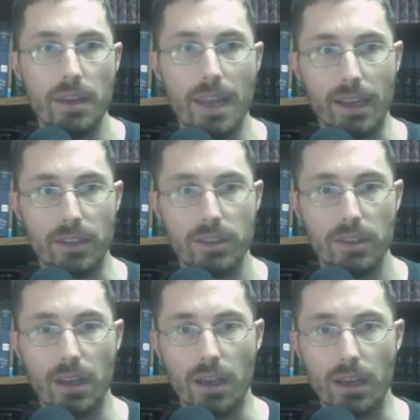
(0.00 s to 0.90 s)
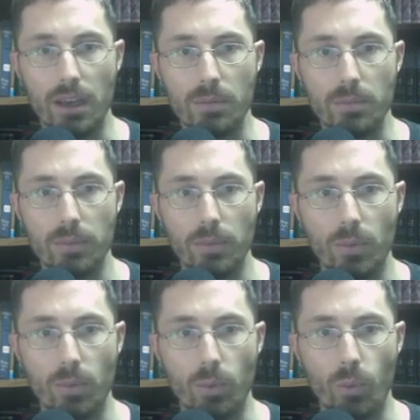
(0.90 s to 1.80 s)
Next,
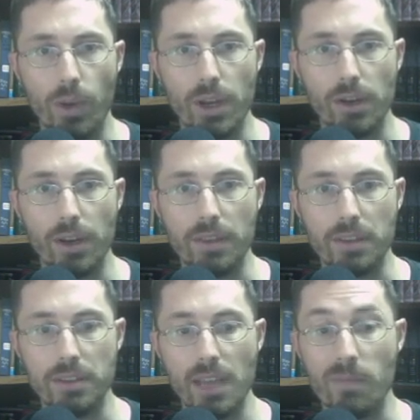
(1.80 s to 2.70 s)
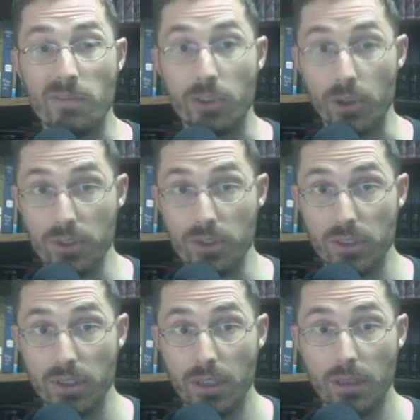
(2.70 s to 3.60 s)
we are in the same
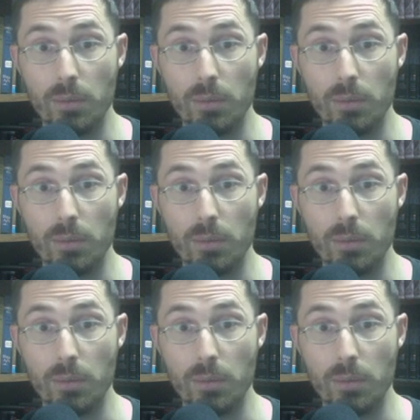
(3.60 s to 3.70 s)
verse,